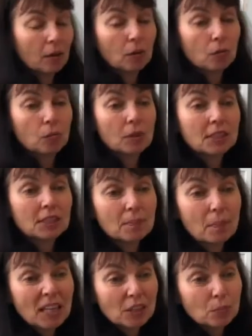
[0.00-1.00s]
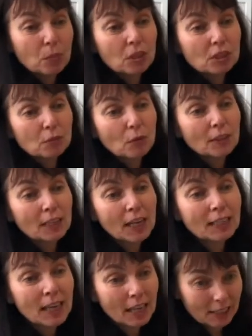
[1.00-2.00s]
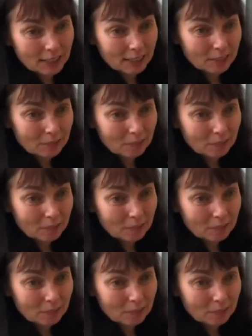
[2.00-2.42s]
What's the best point for headaches?